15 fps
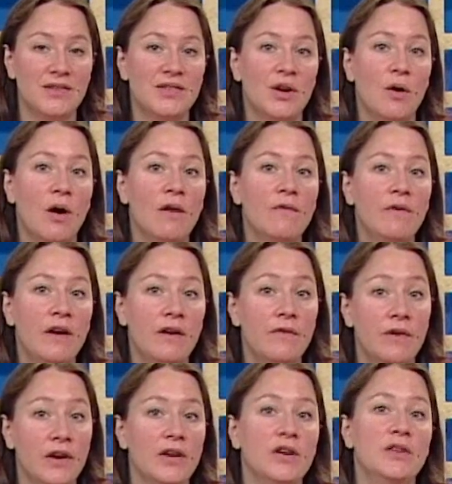So a very,
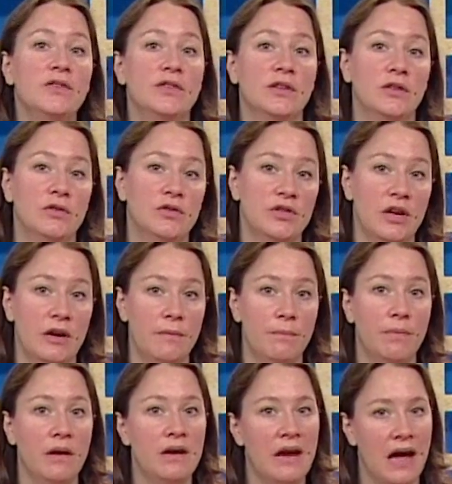very good solution,
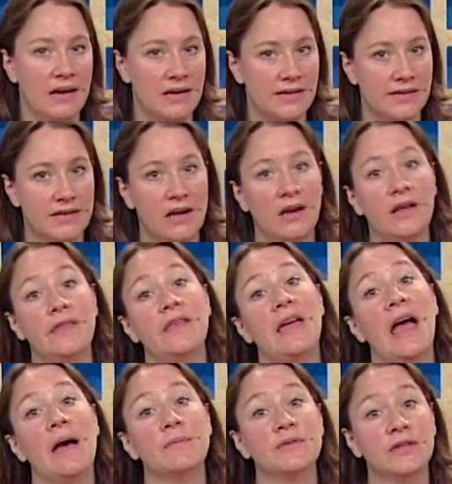but not necessarily
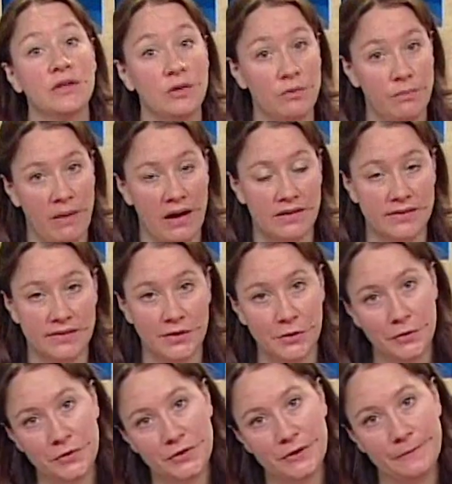the absolute best
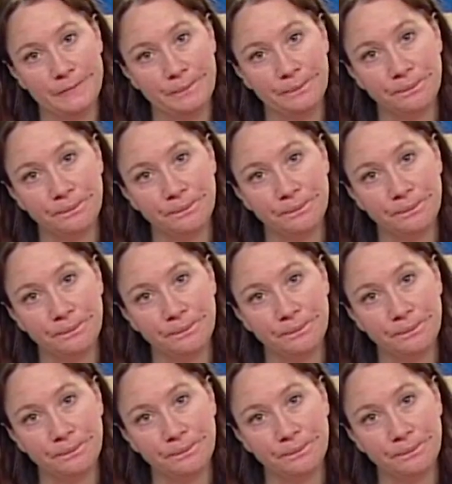solution.